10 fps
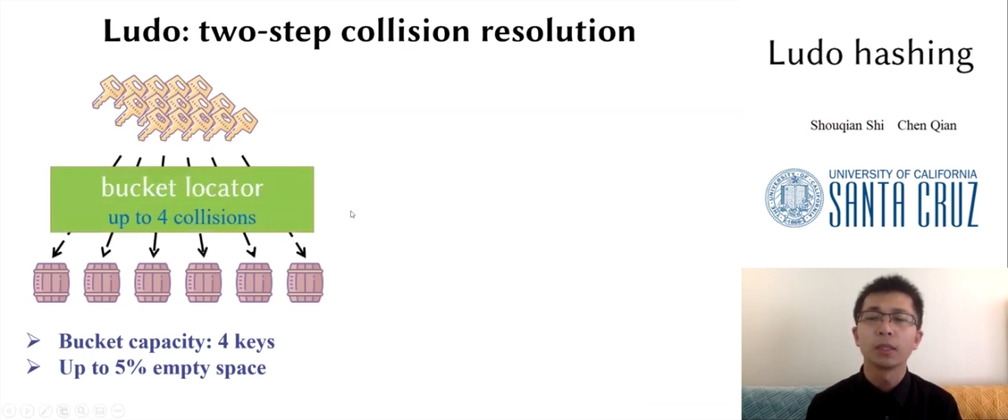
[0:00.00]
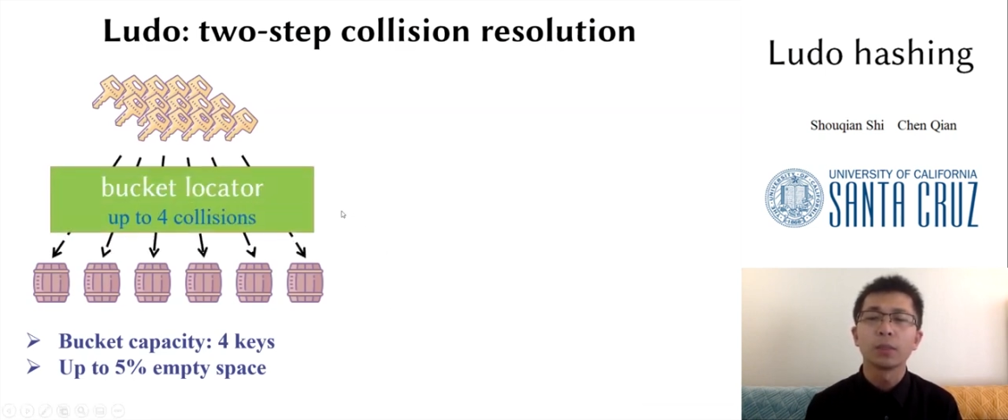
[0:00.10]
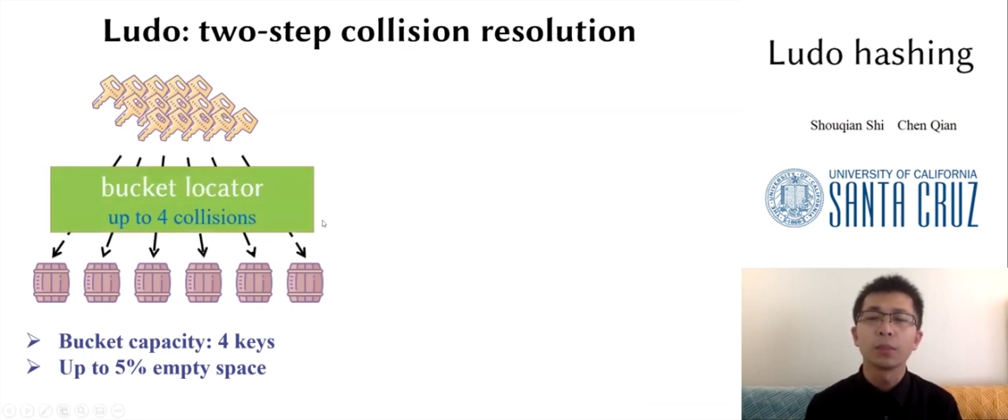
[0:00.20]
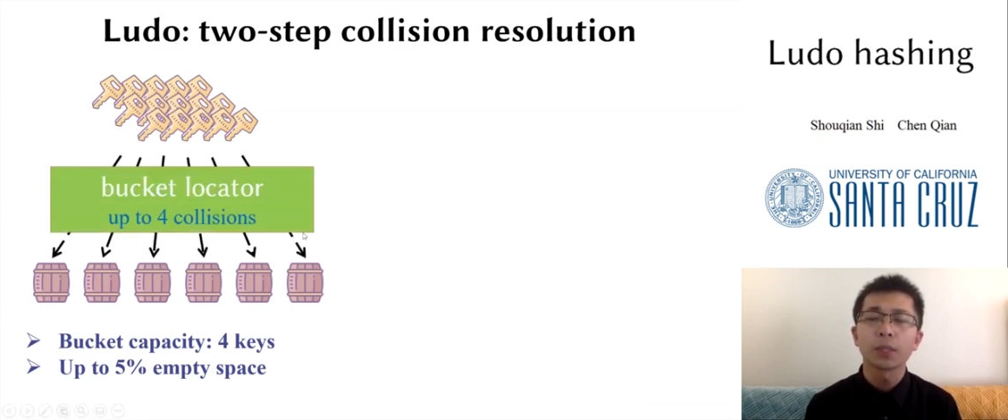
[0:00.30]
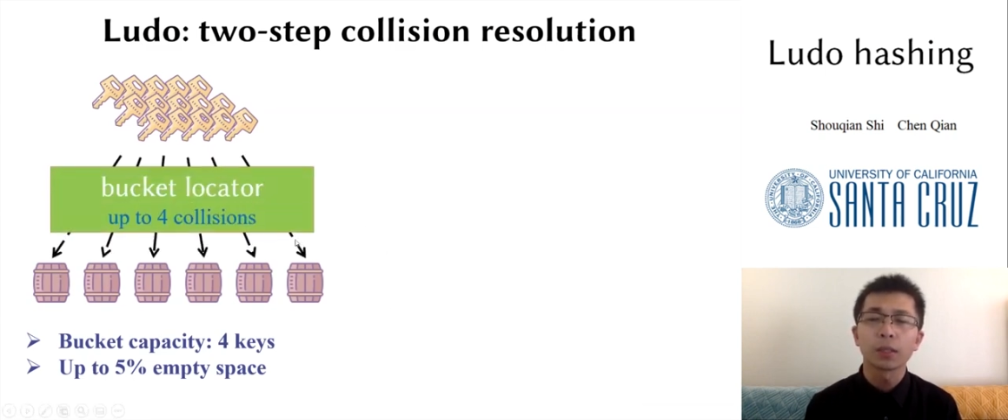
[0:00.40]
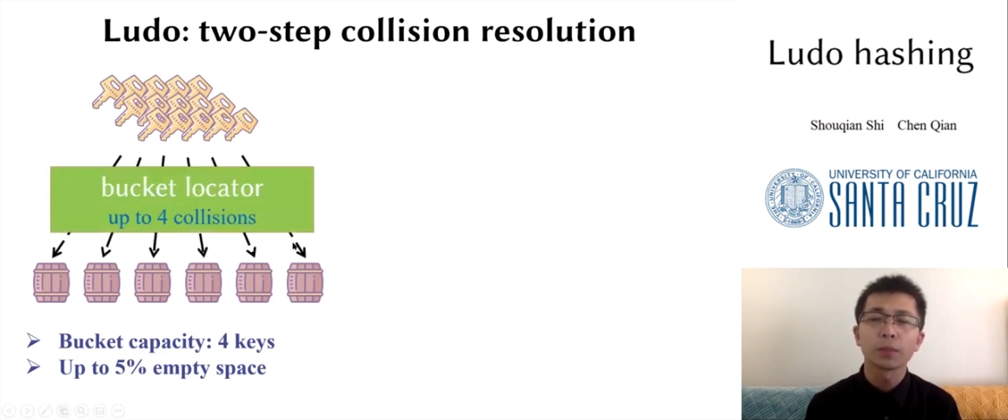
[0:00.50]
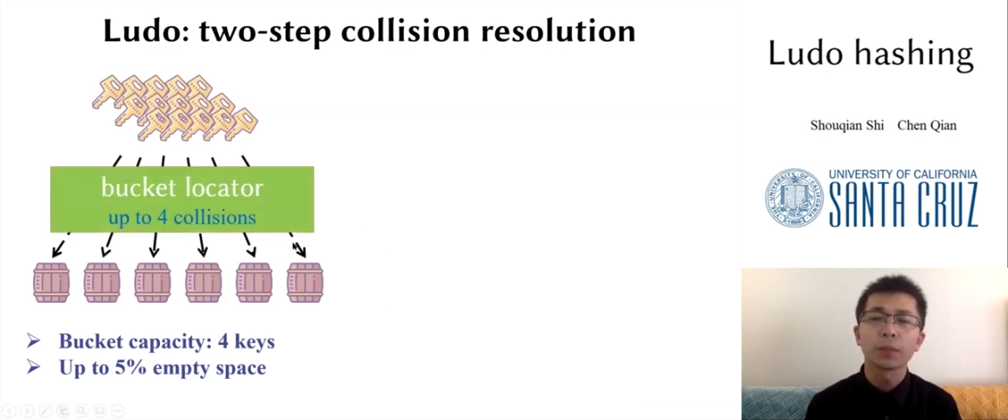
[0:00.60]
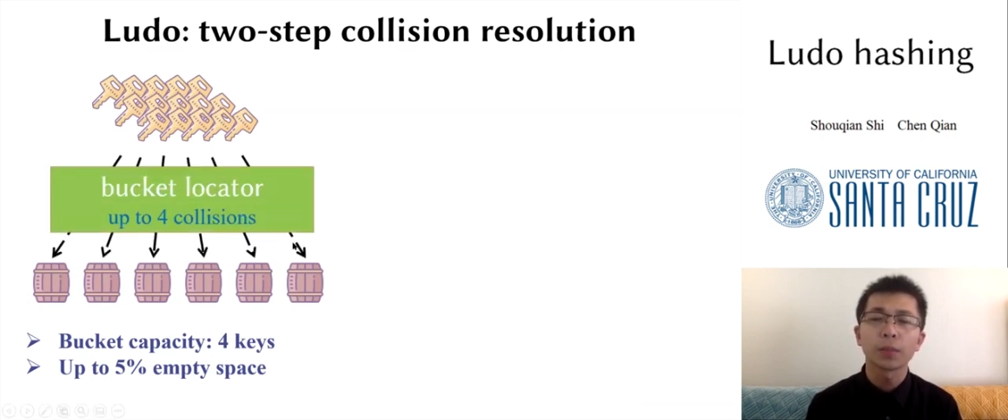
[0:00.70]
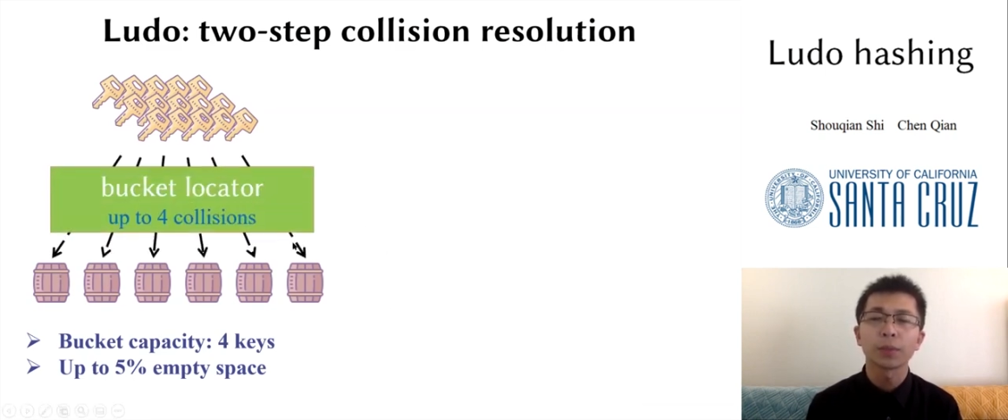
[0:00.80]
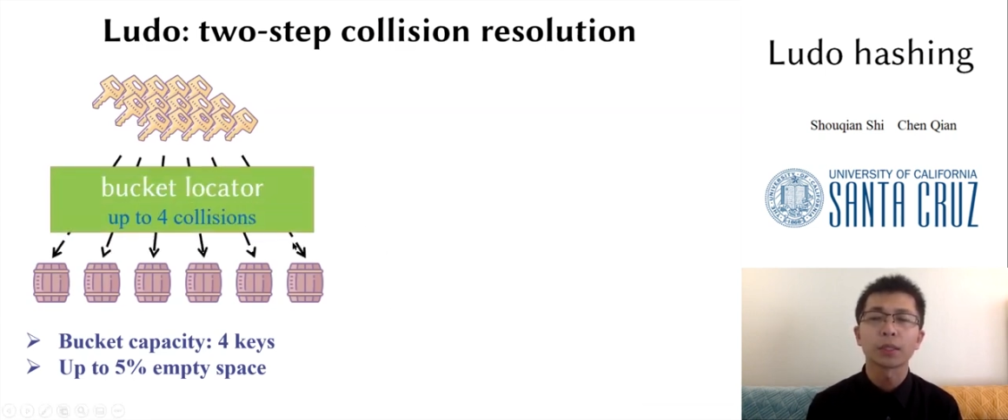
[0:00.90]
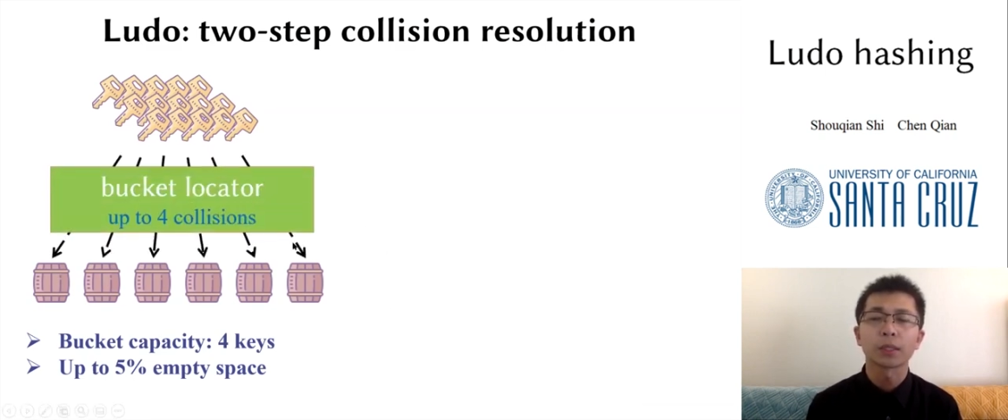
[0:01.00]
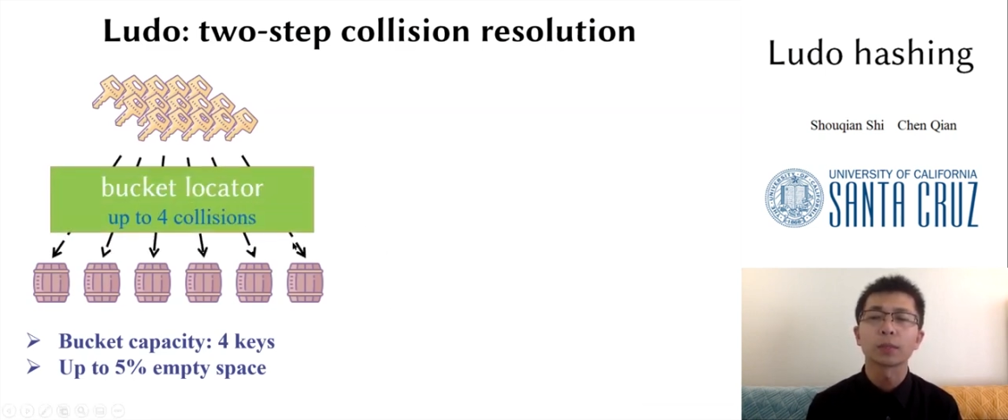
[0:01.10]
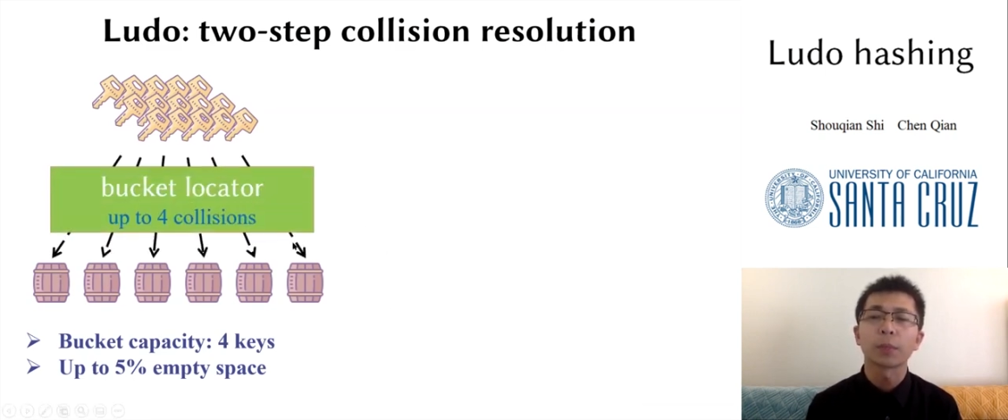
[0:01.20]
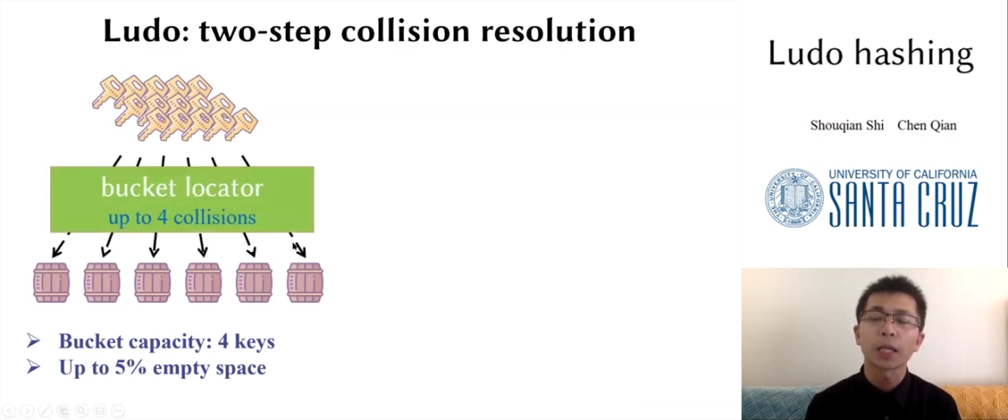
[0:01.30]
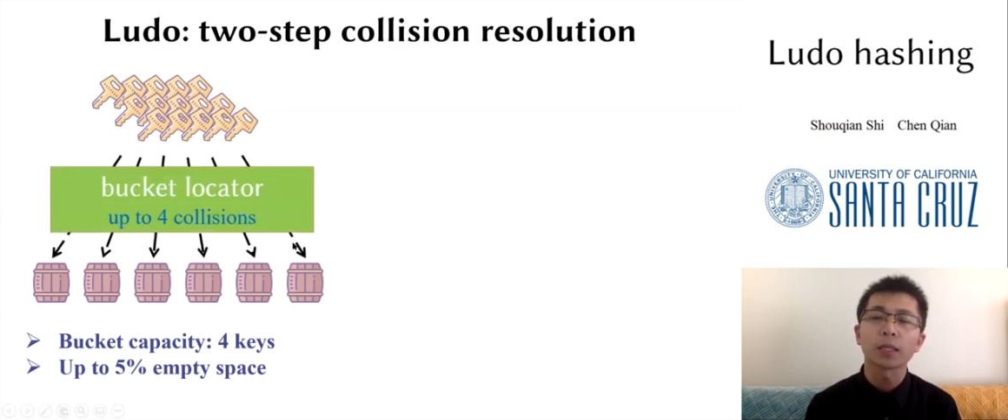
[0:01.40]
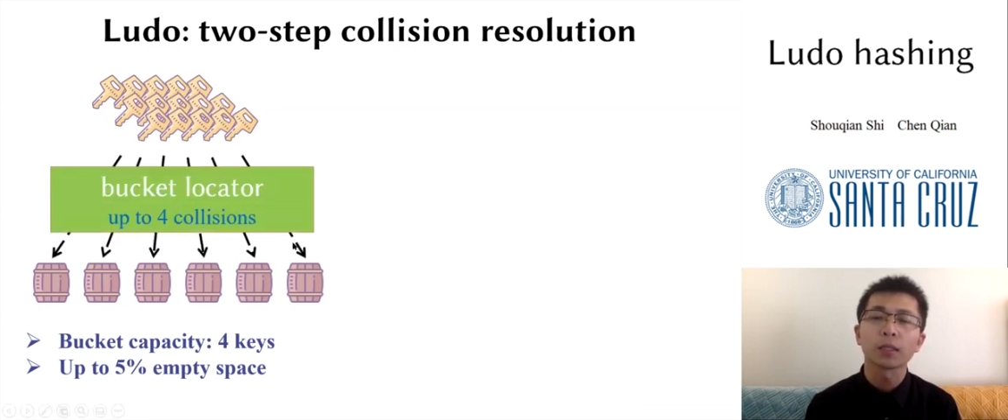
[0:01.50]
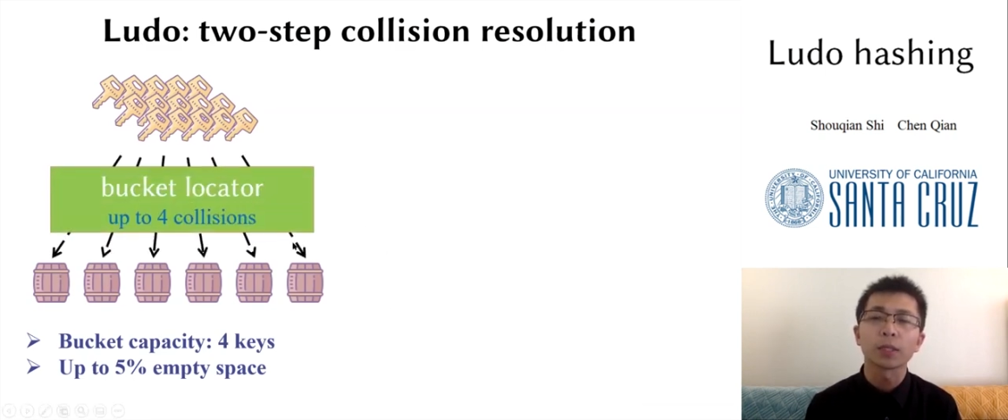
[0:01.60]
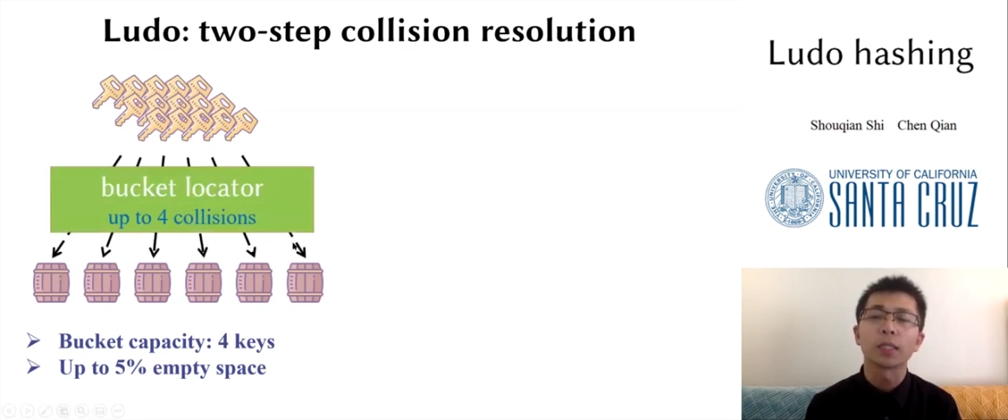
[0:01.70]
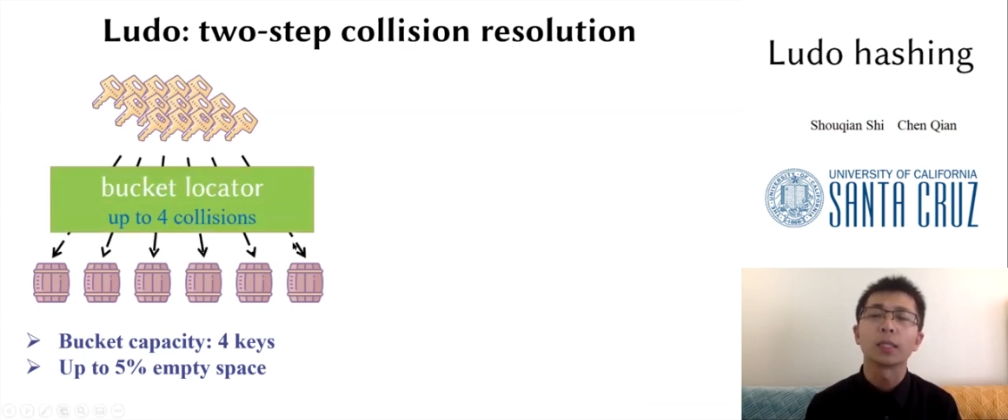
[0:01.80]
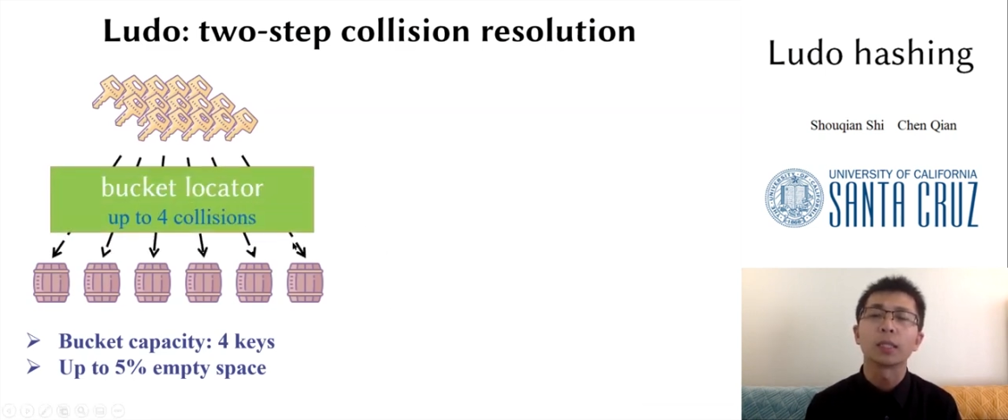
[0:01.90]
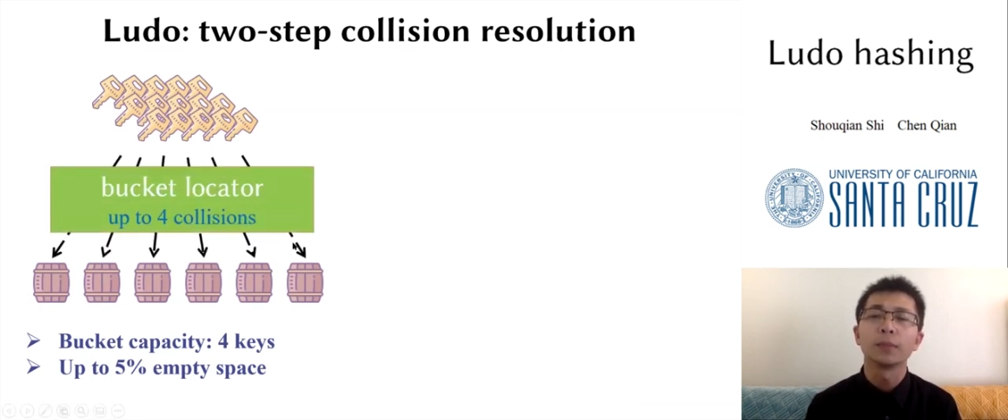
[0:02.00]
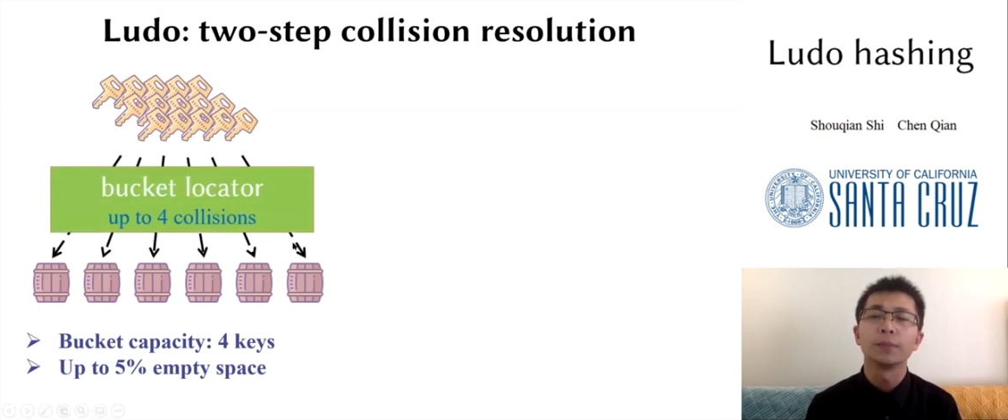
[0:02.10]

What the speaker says: We call the mapping as a bucket locator.